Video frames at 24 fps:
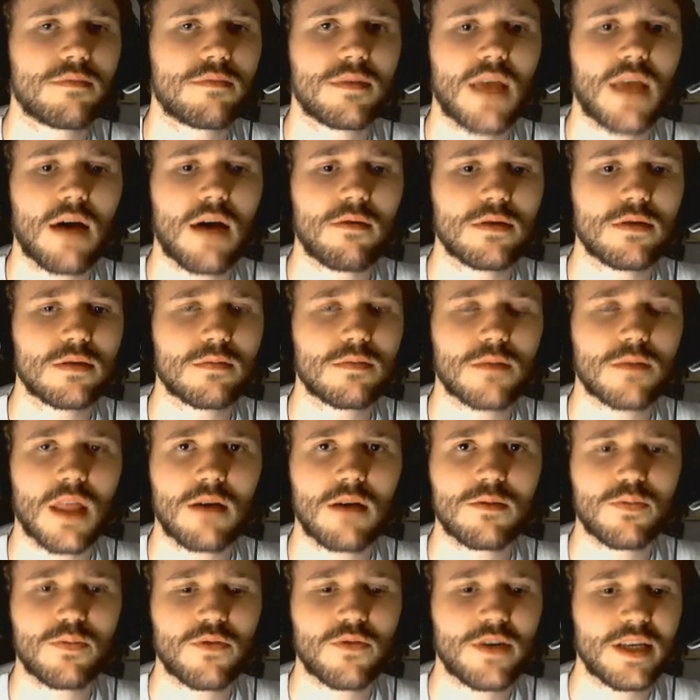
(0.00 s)
That was that
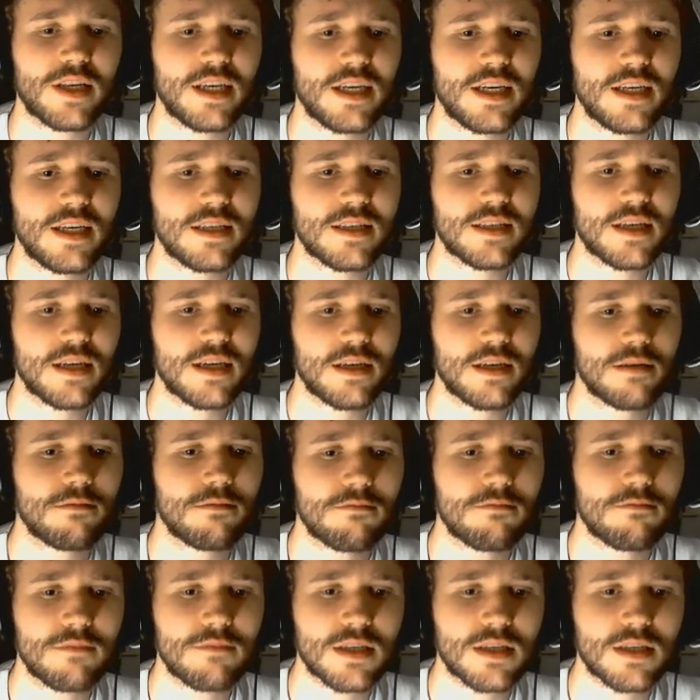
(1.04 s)
was pretty easy.